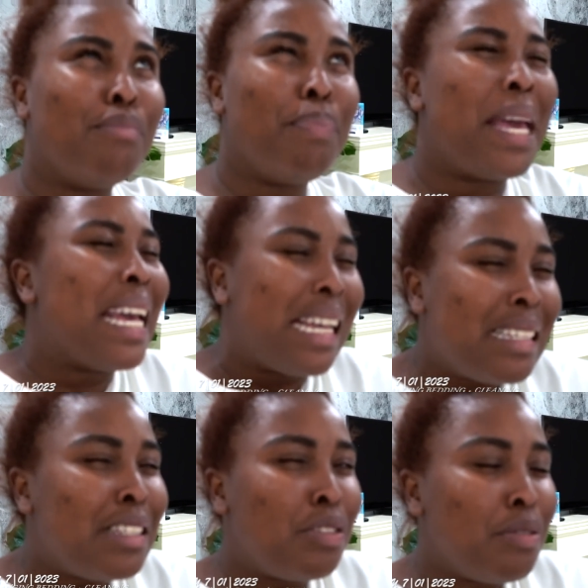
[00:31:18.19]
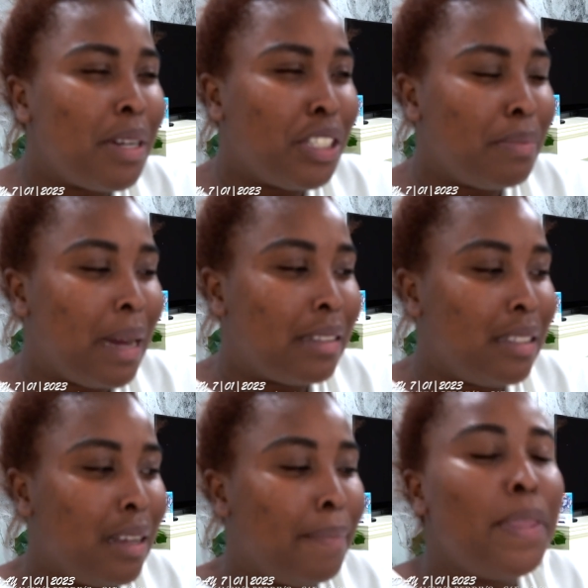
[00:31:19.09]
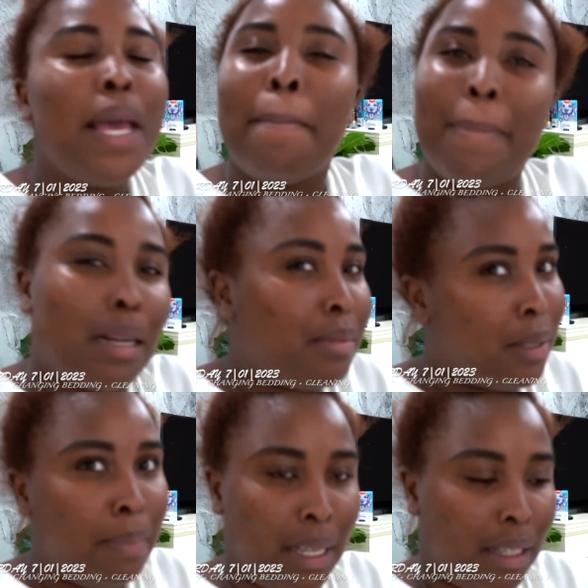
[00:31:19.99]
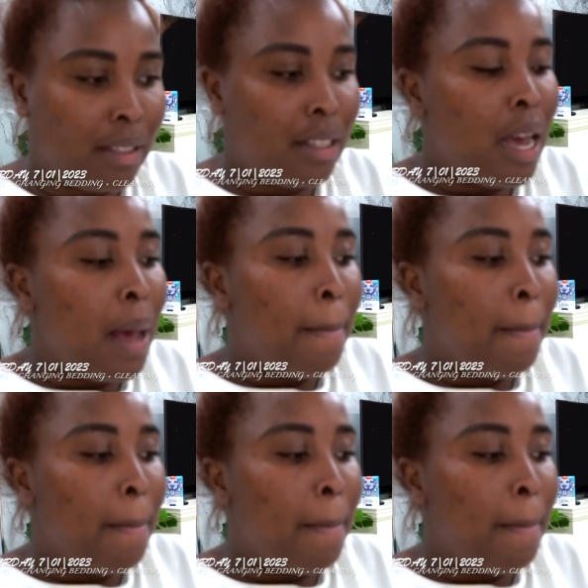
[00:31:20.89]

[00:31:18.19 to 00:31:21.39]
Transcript: pissed too much about it, but I'm still pissed.